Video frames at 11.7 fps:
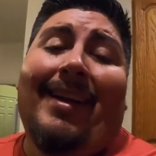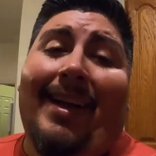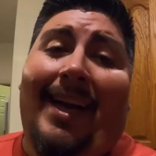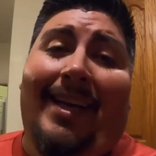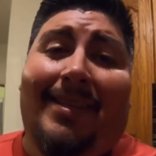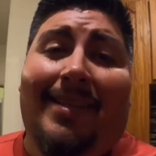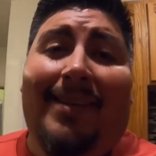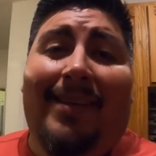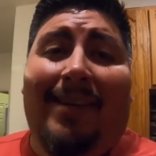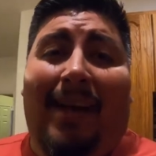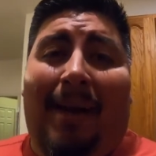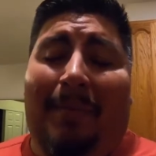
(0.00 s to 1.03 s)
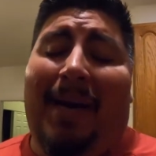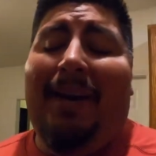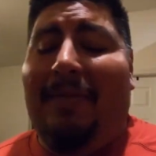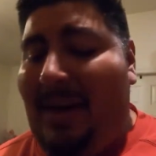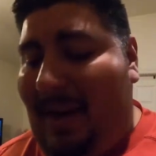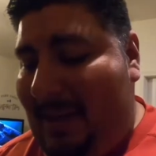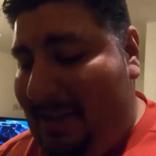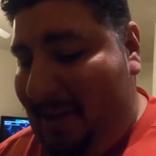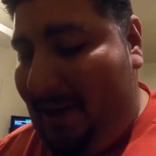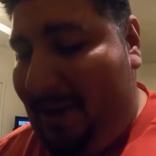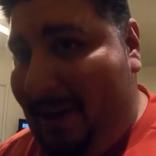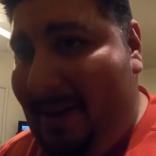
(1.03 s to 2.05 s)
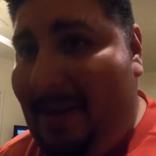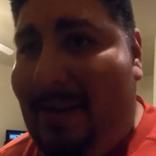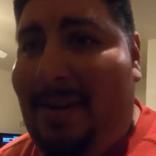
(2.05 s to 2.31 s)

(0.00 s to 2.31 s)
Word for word: Guys, I'm not even lying to y'all.